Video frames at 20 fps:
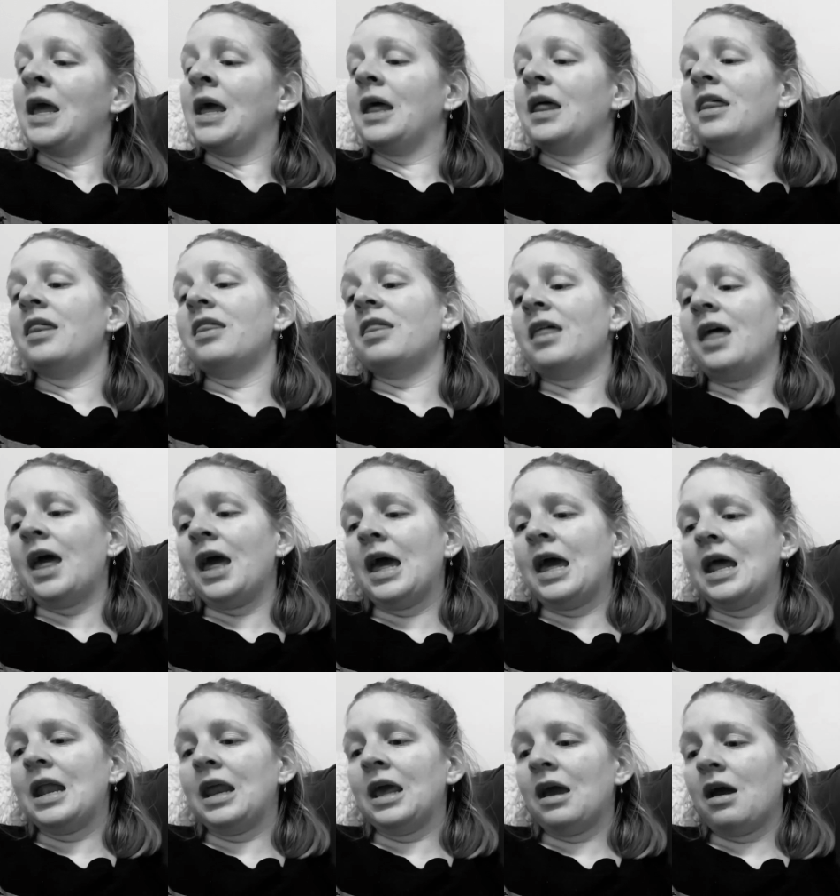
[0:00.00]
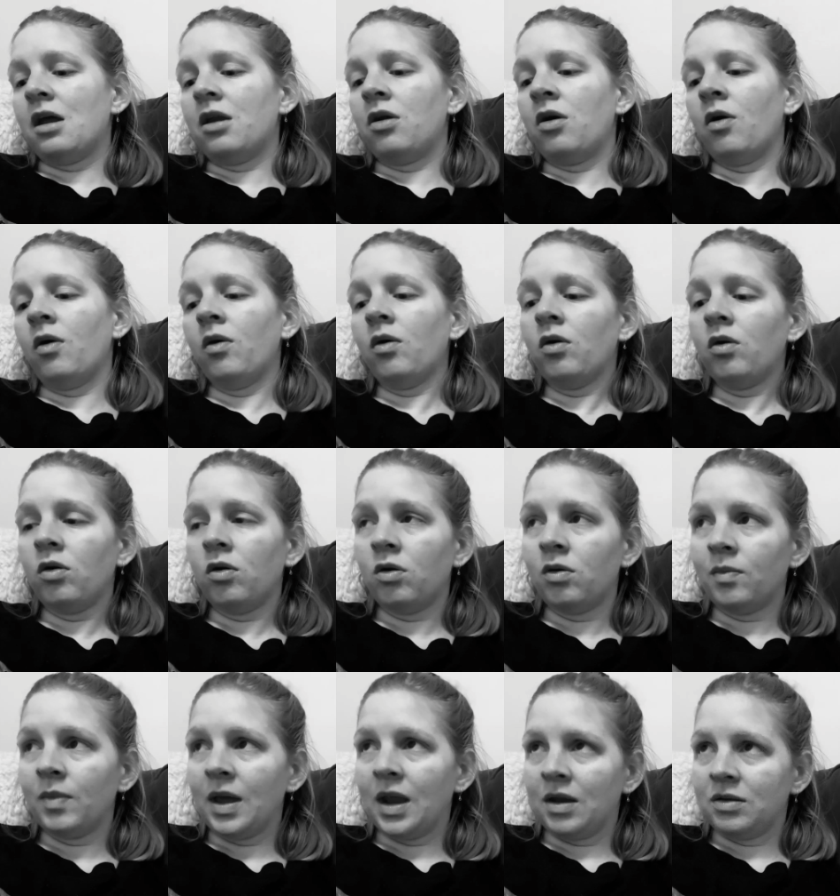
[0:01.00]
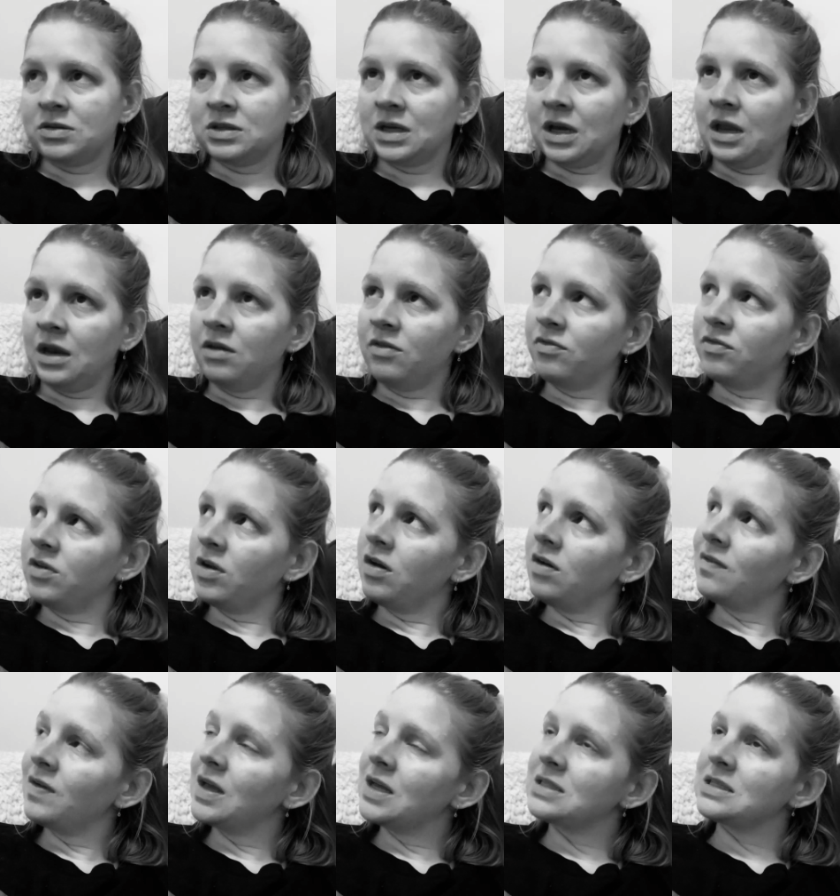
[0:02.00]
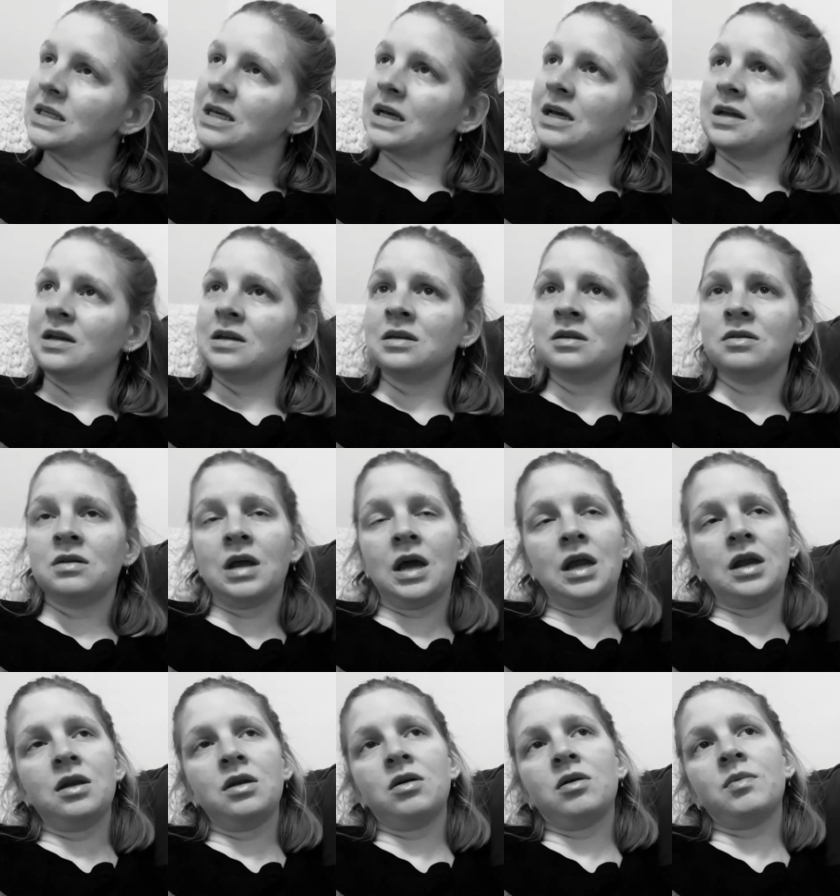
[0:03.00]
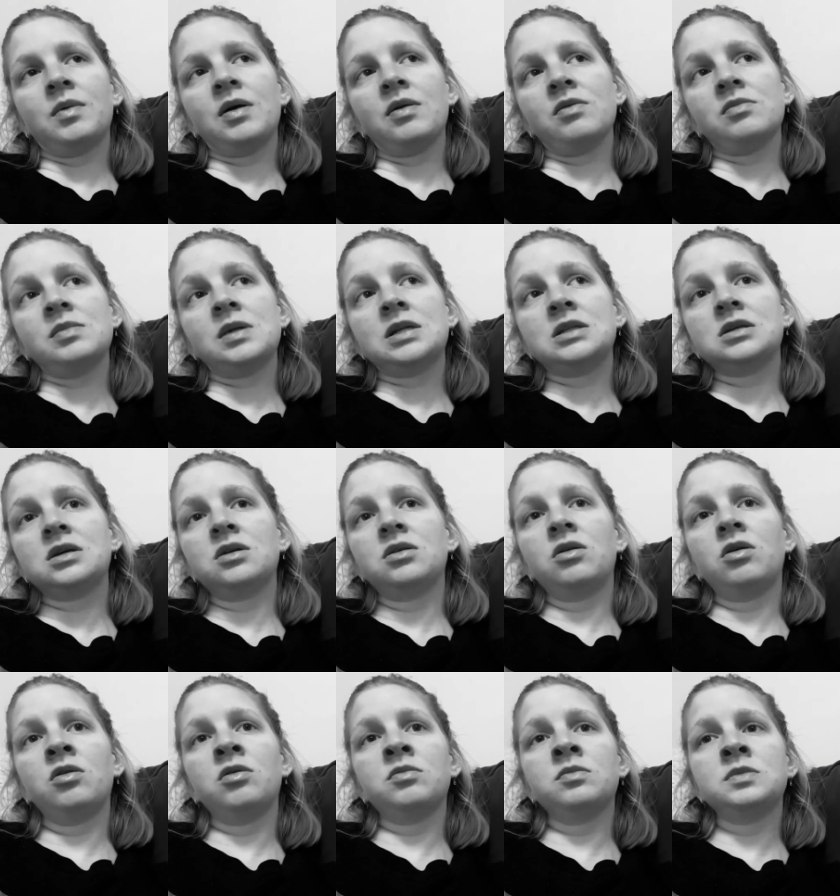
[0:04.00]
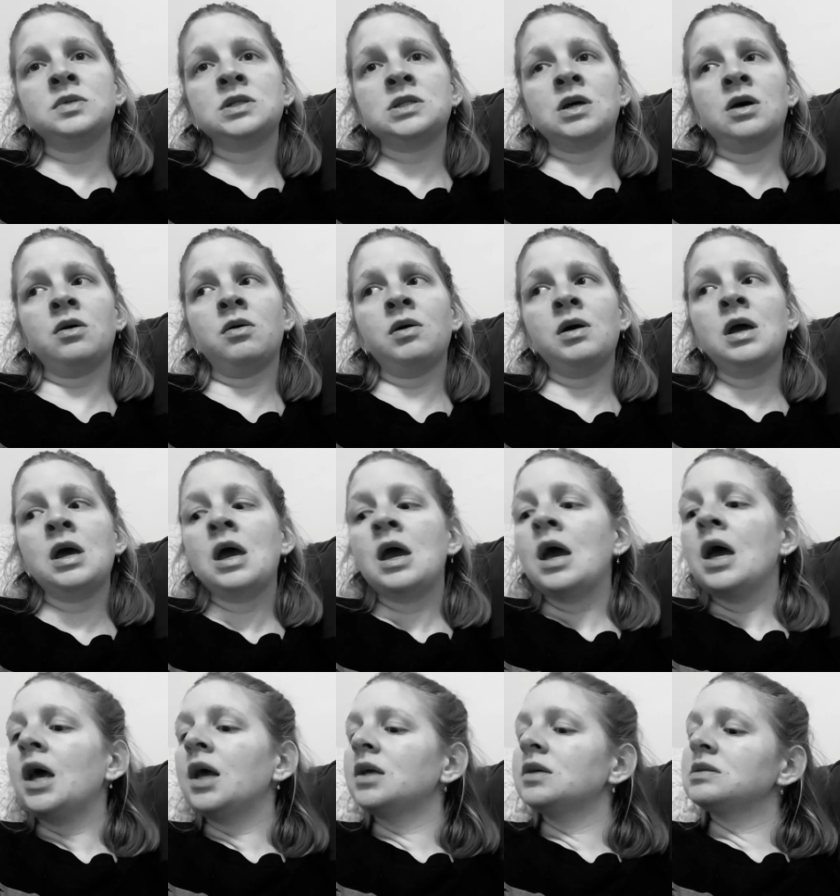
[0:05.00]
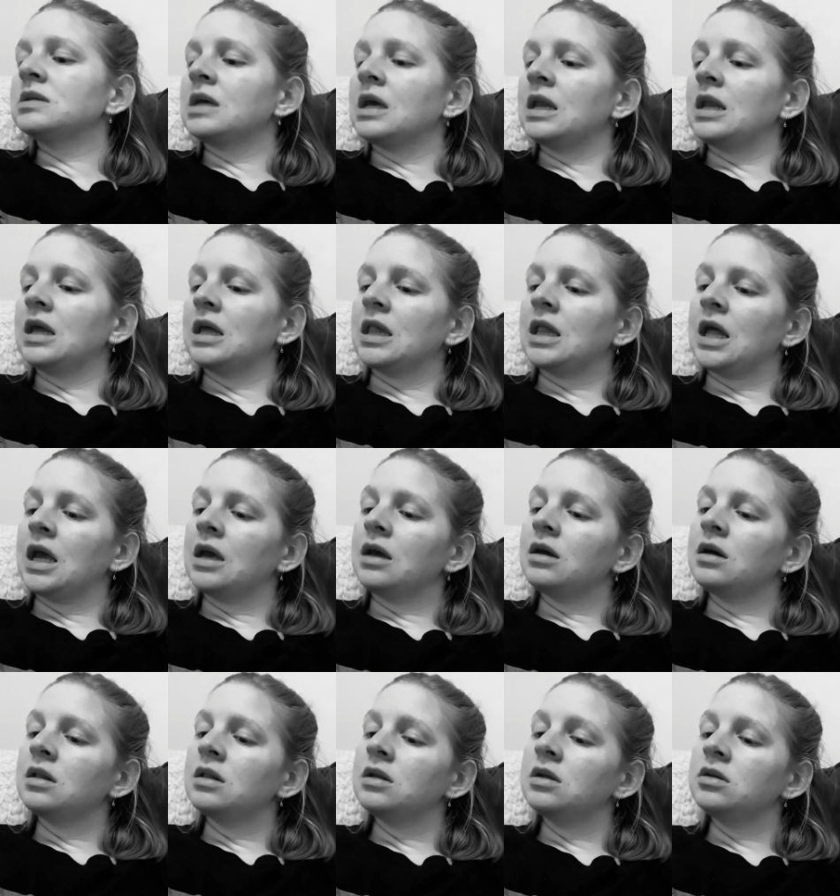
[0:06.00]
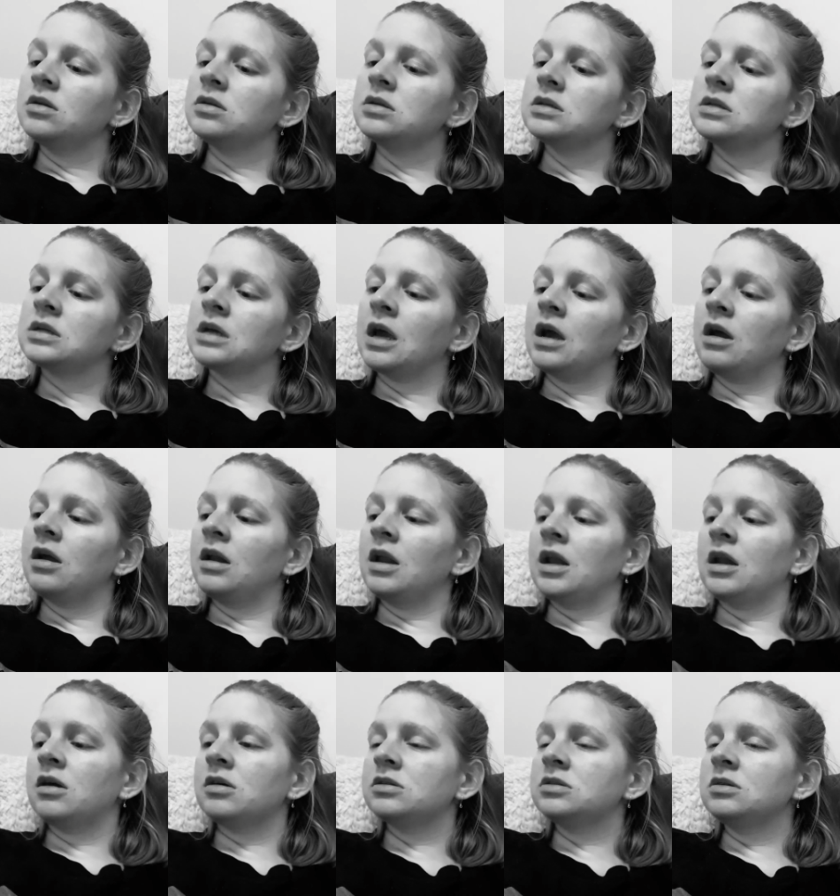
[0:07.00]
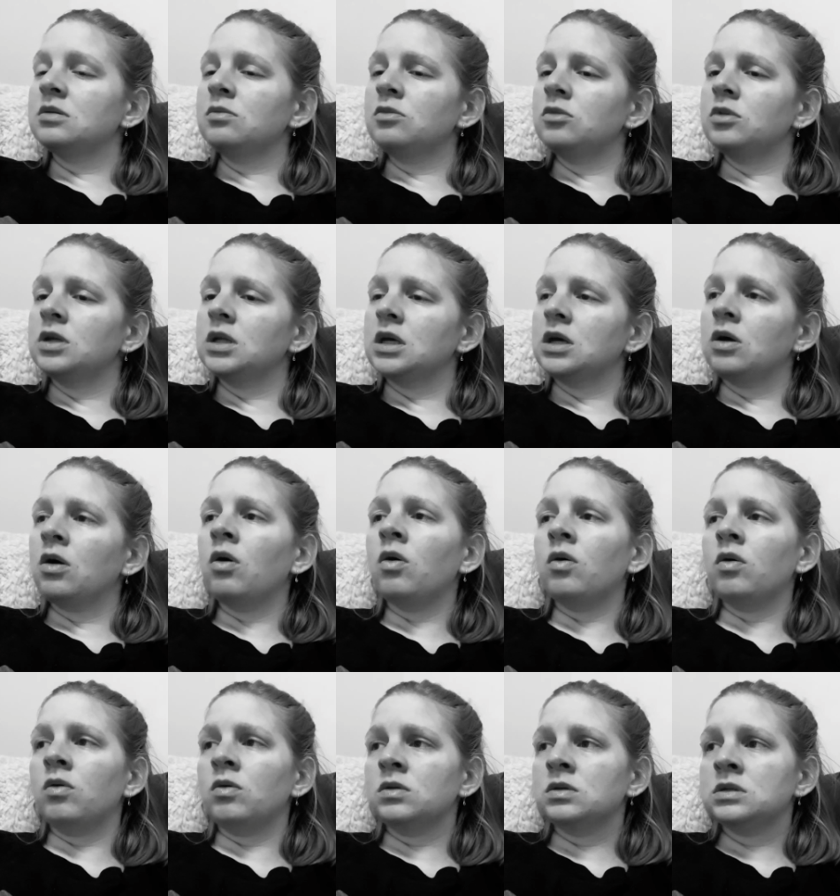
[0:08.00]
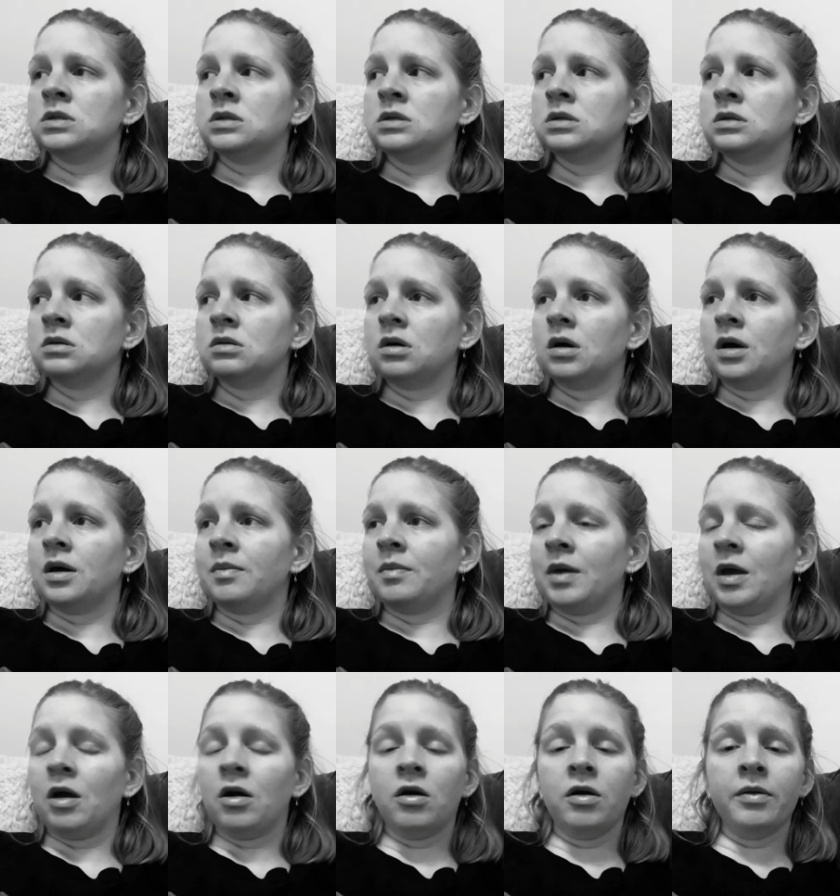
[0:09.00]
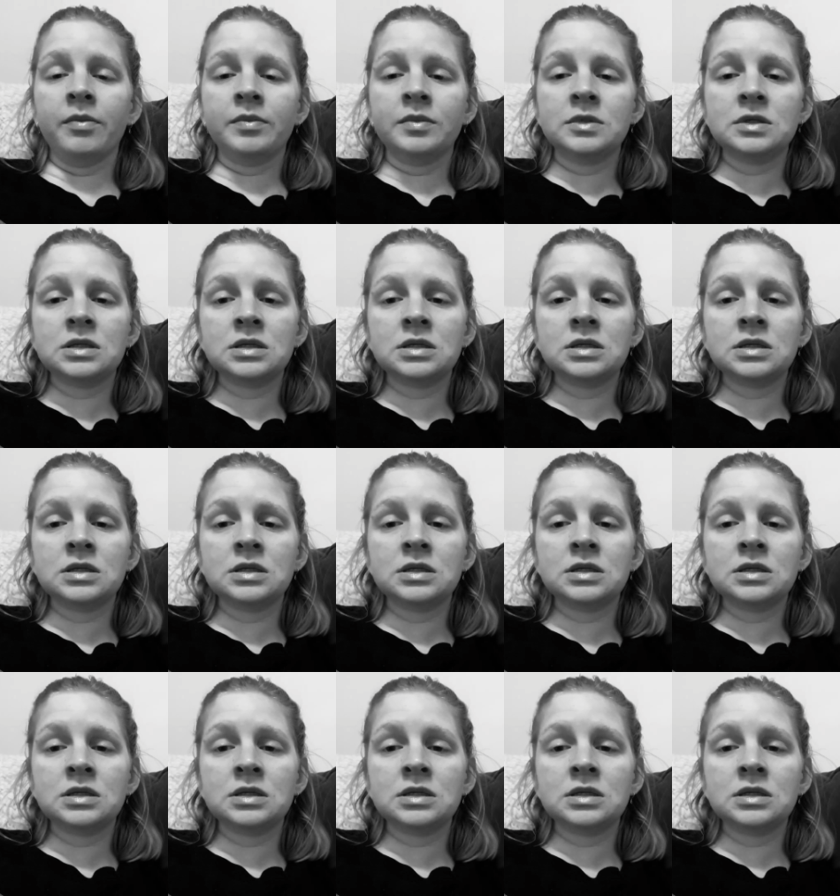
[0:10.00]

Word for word: Then I got home and I was kind of nervous. Like I, I know my roommates aren't home, so was getting like a little scared and also I'm really cold on my arms